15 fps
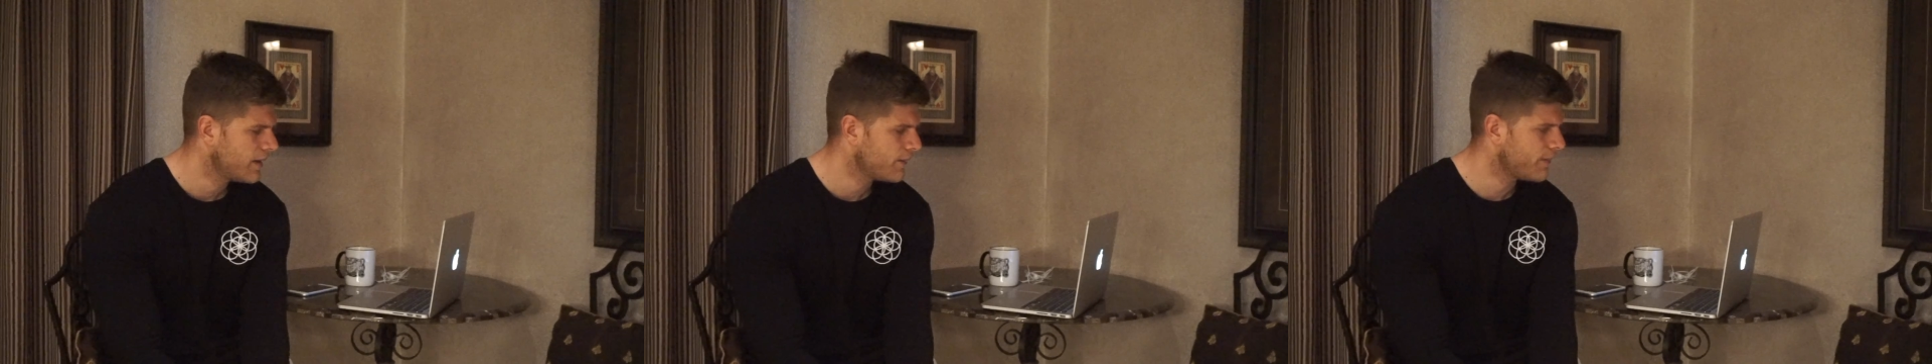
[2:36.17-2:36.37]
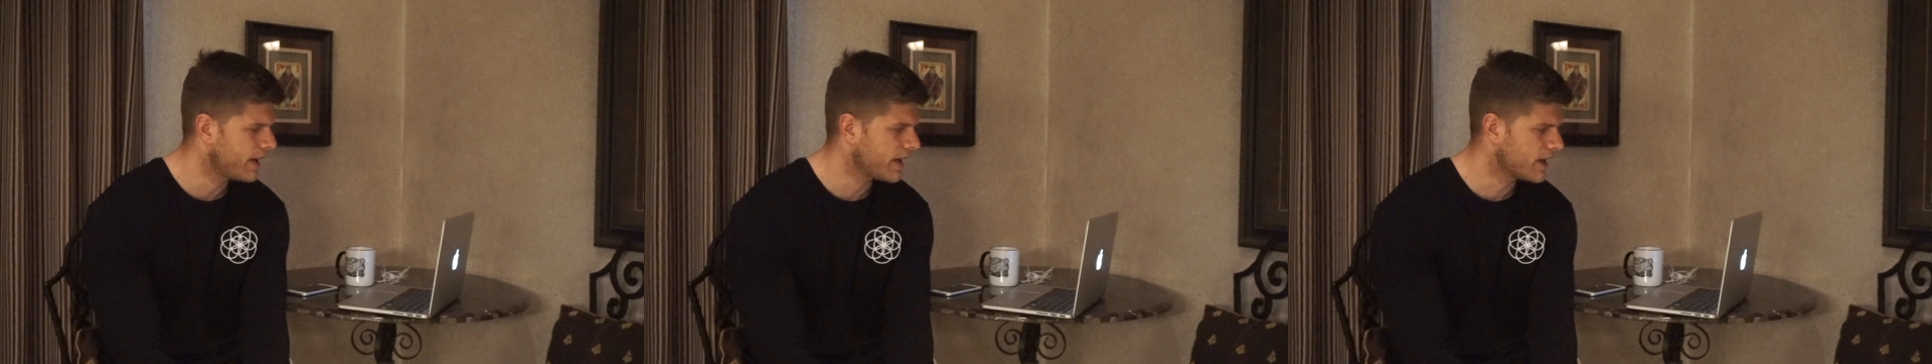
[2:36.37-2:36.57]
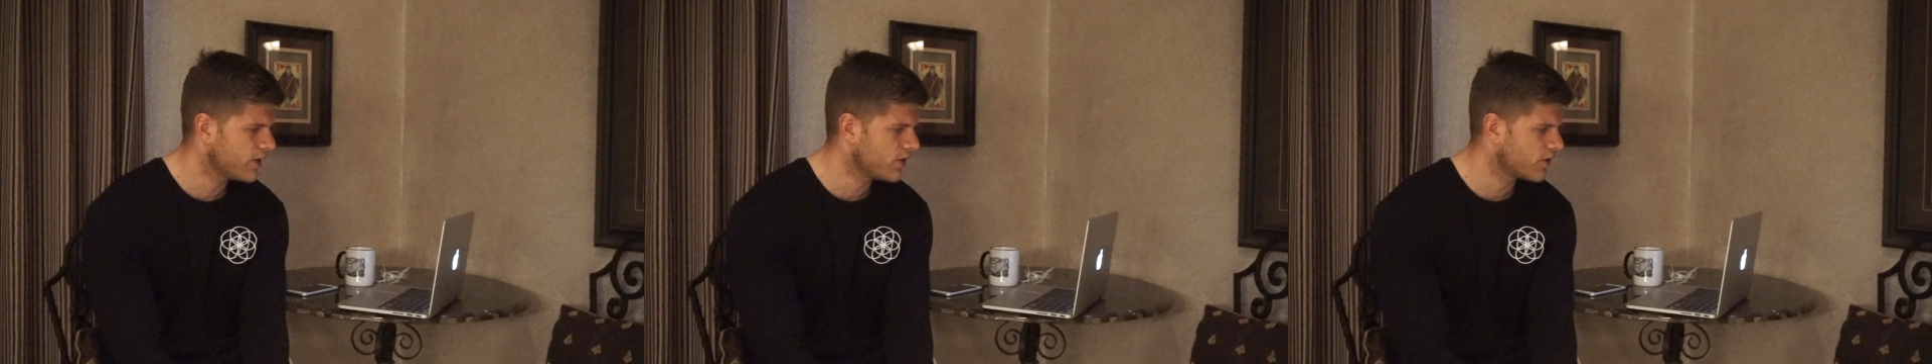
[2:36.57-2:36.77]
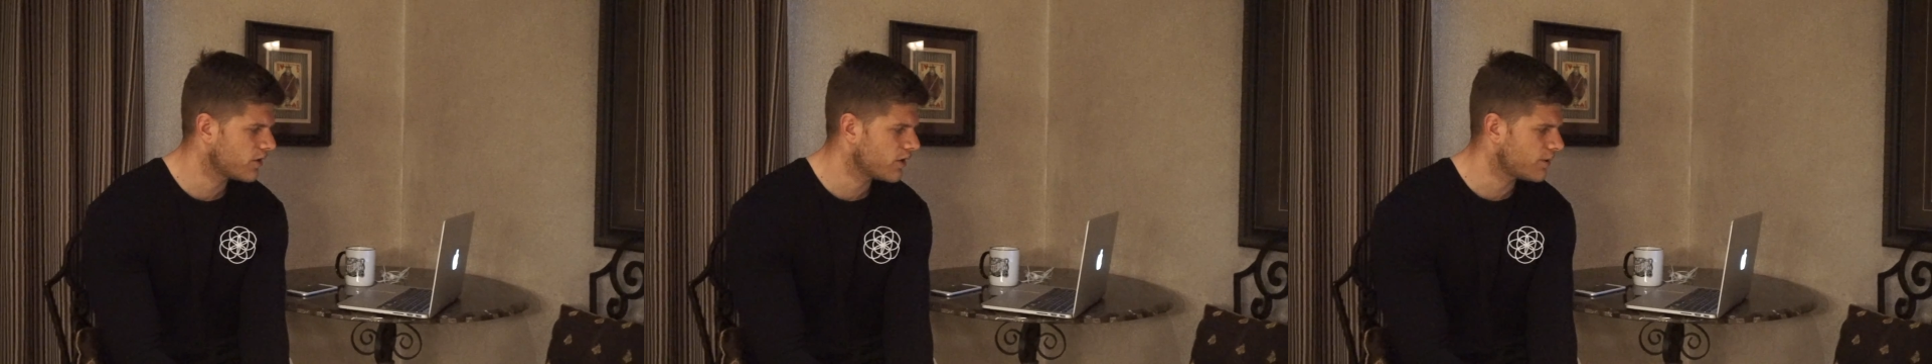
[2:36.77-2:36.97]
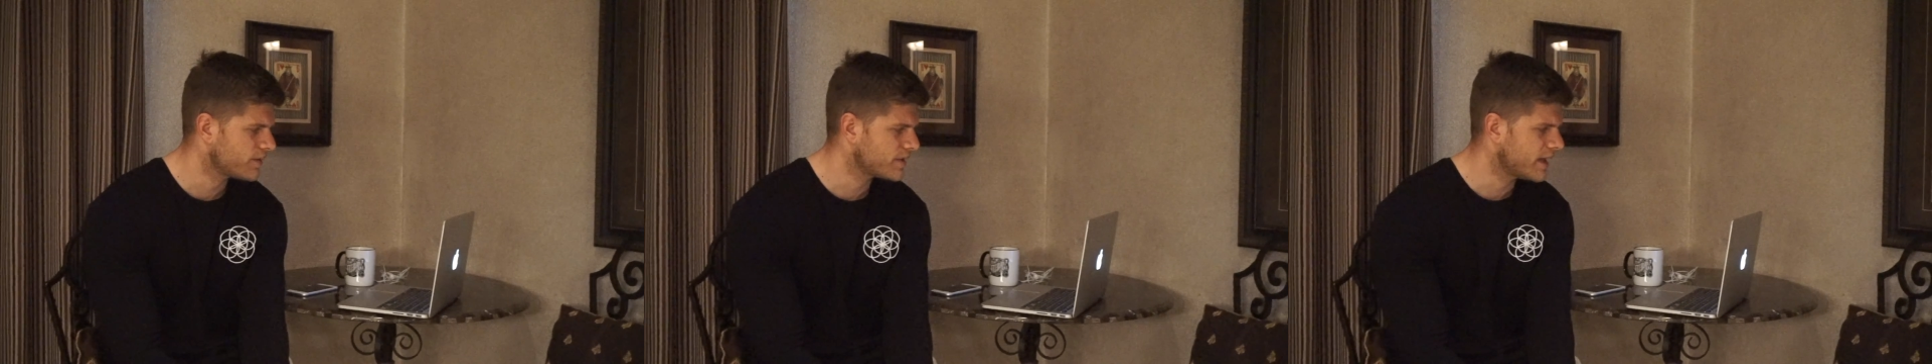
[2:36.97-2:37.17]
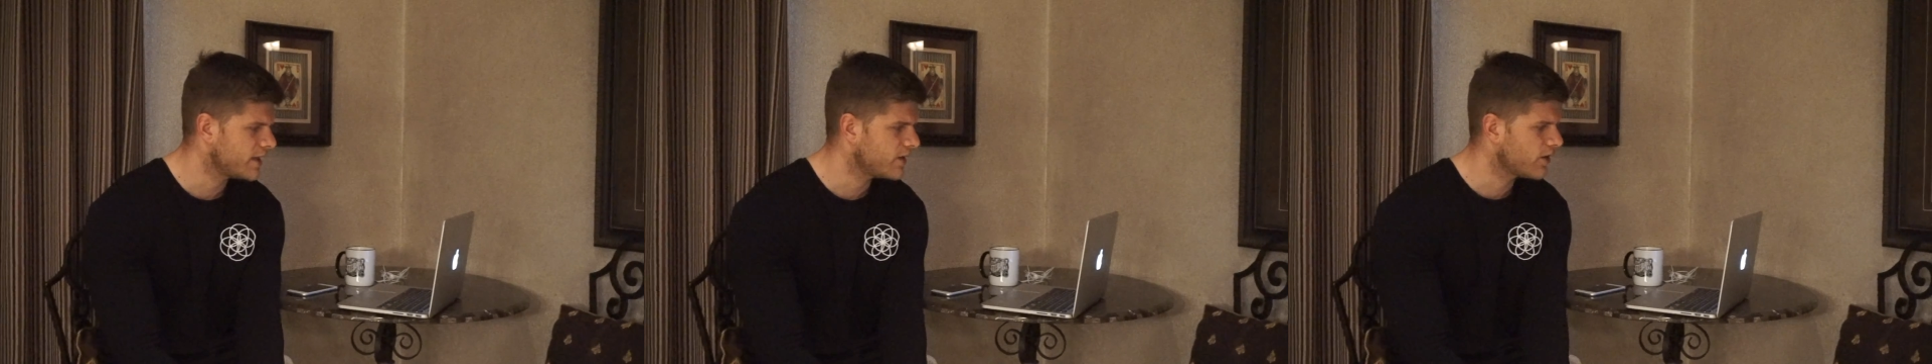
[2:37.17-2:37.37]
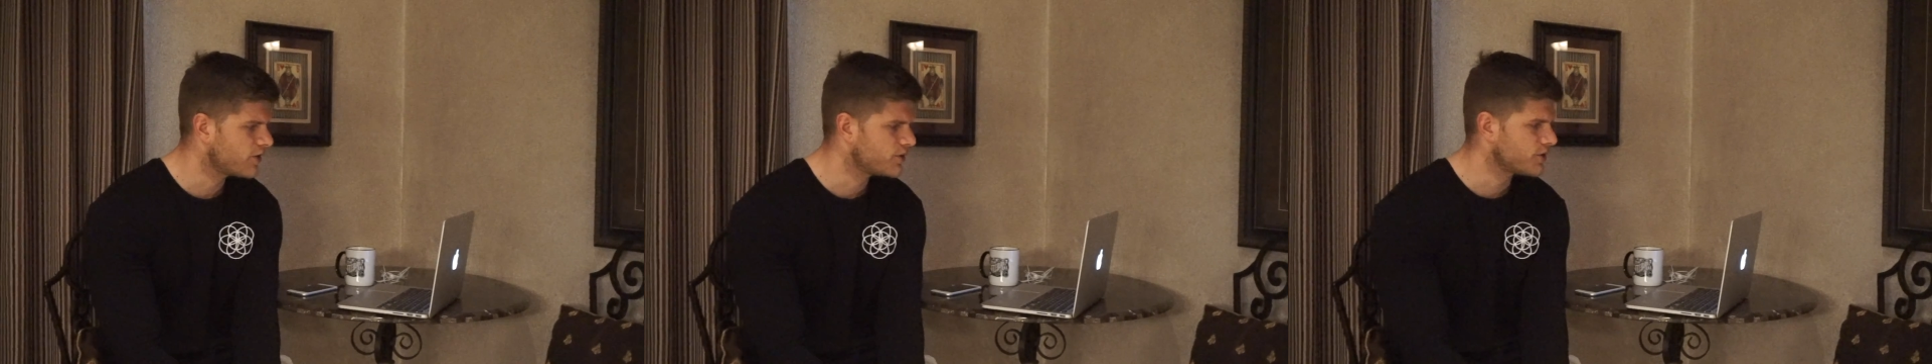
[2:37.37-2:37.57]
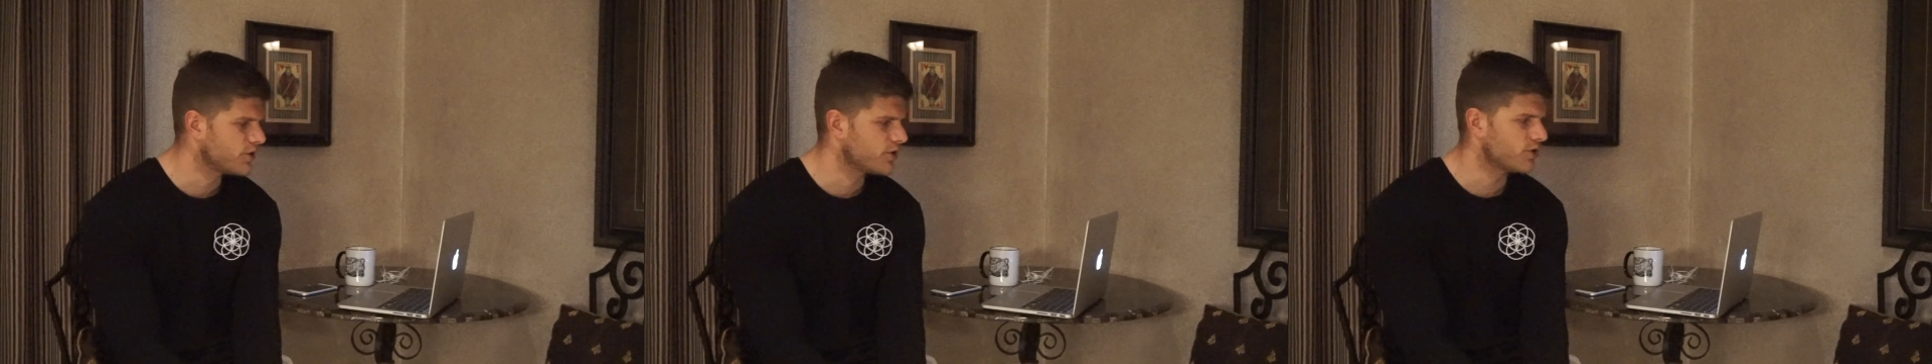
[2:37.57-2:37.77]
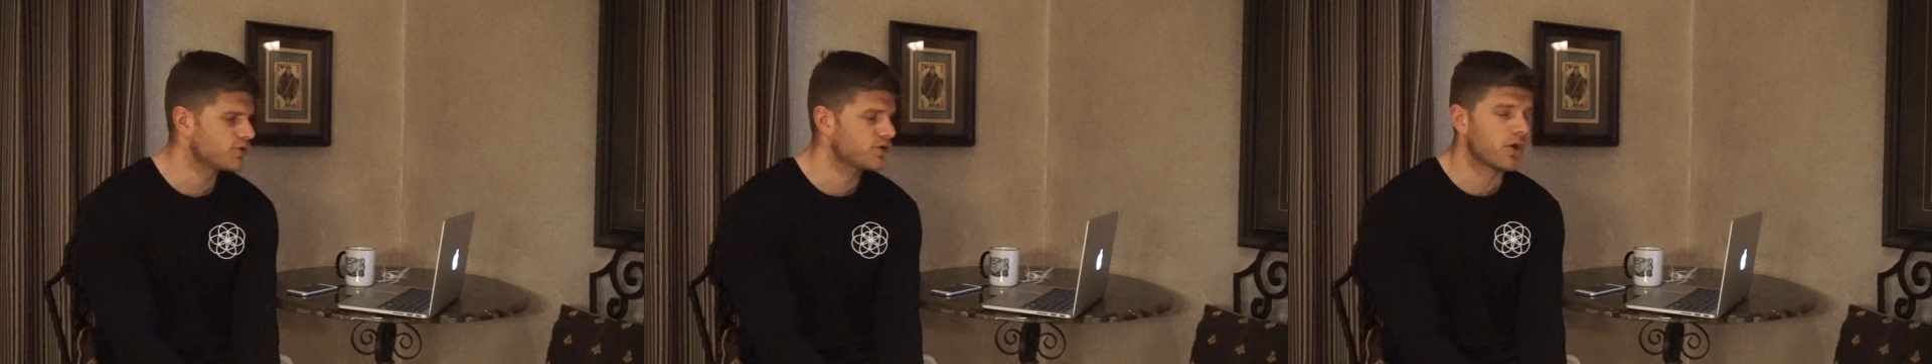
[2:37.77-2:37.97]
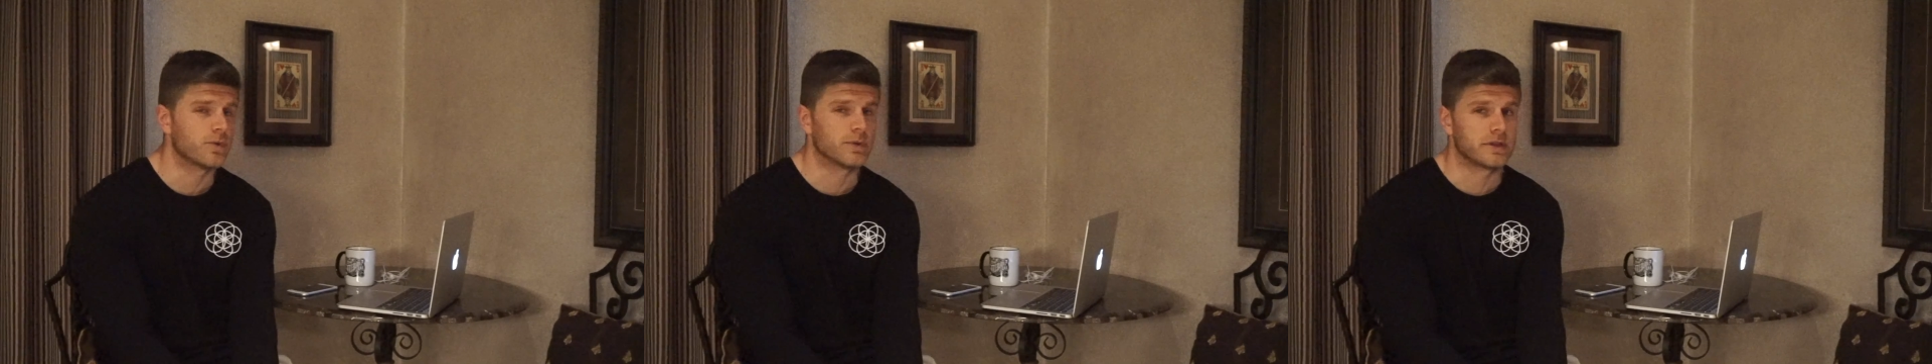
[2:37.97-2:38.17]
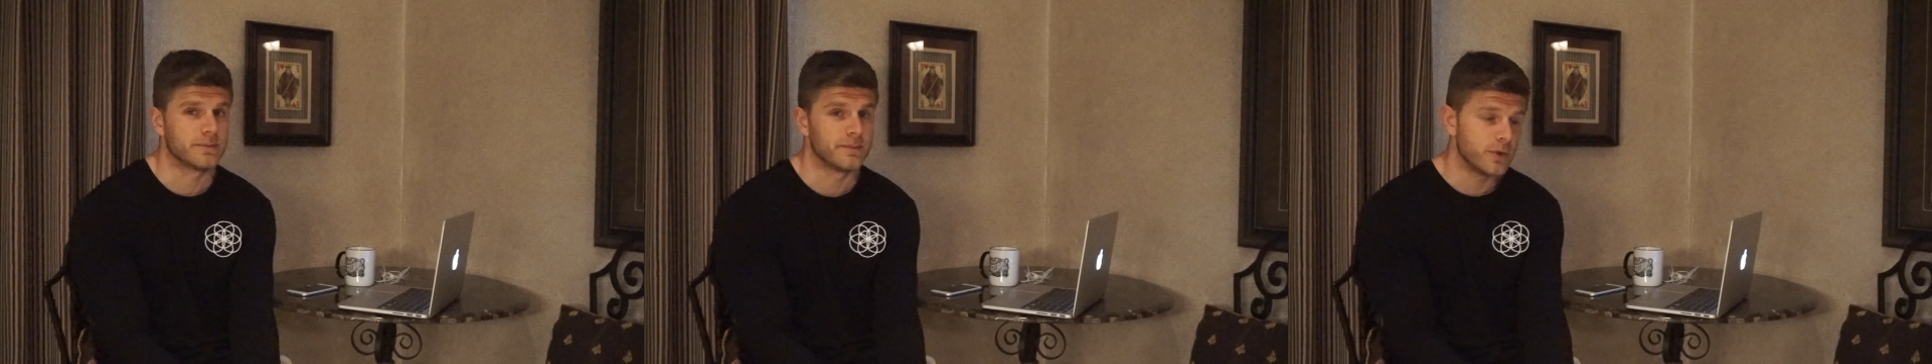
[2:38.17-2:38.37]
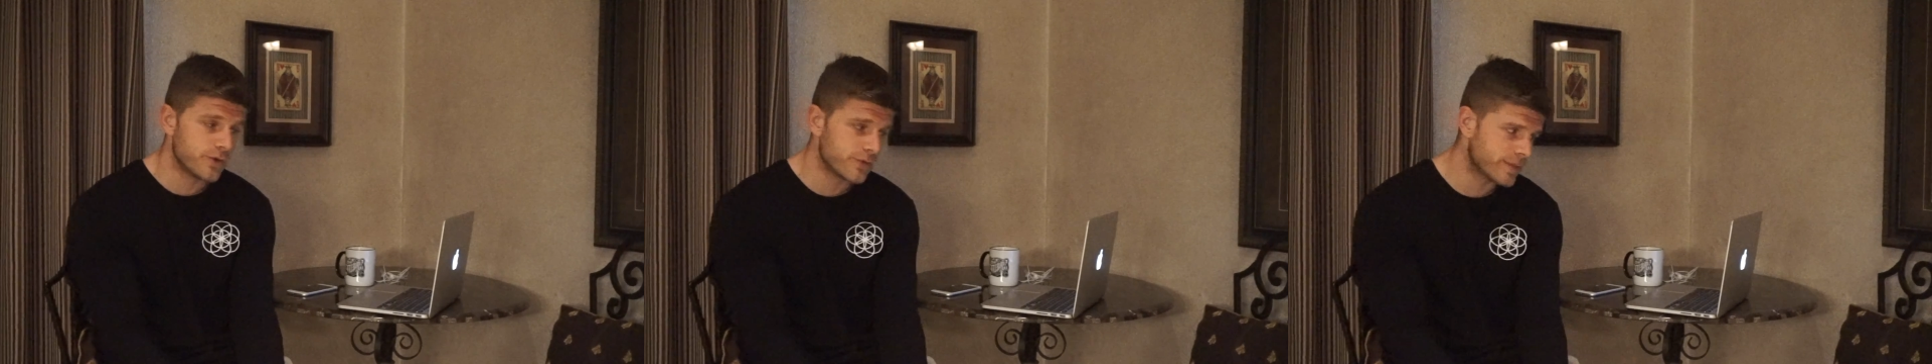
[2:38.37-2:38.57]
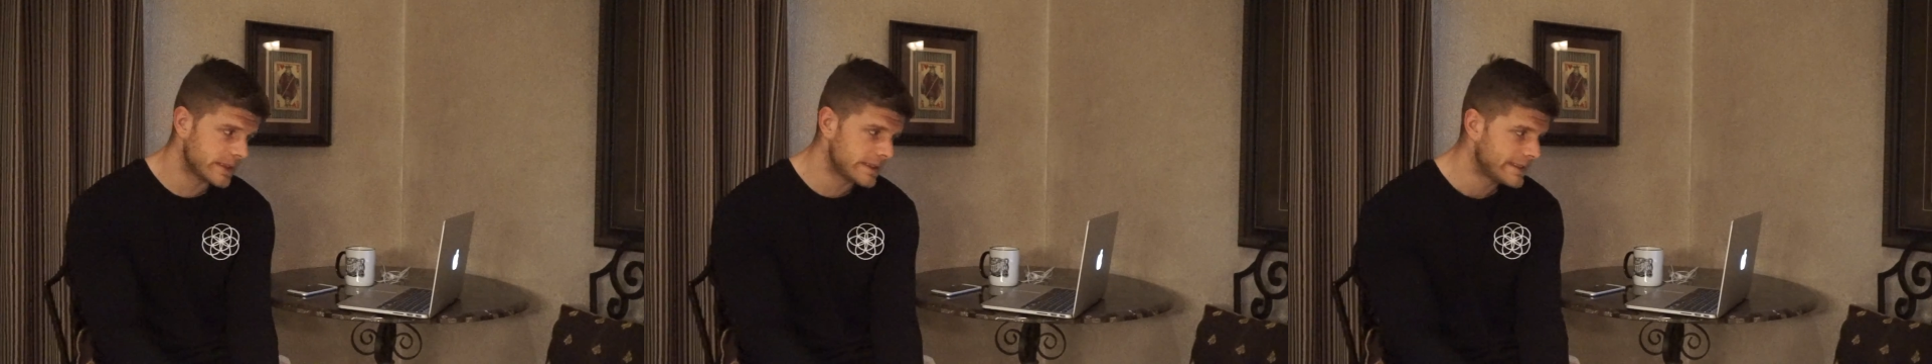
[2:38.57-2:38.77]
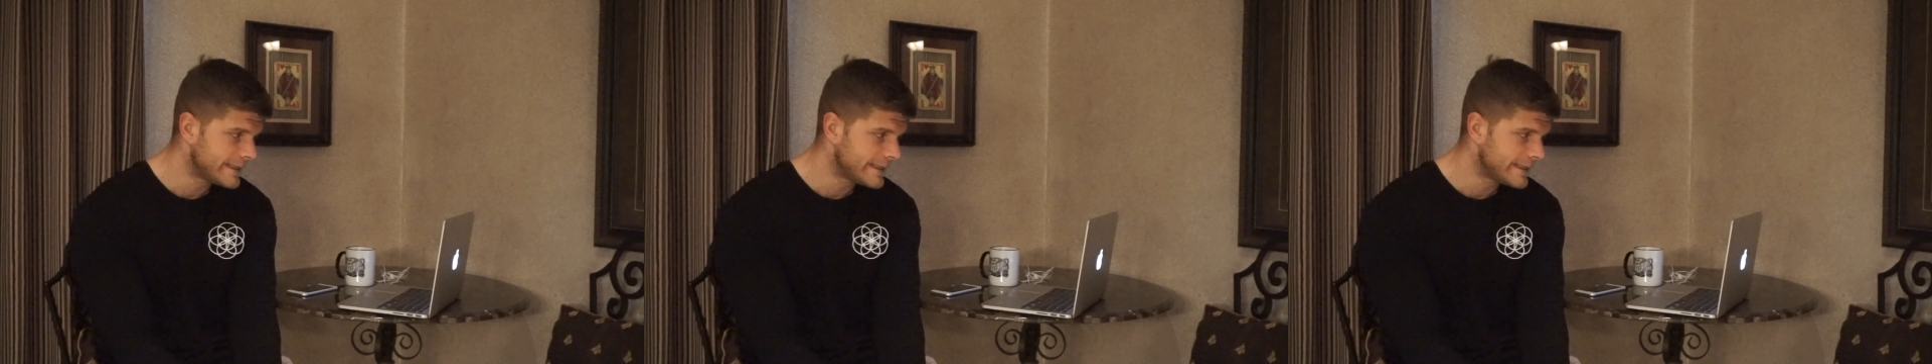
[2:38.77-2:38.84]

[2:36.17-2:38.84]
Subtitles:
making sure that I'm staying nice and controlled with the movement,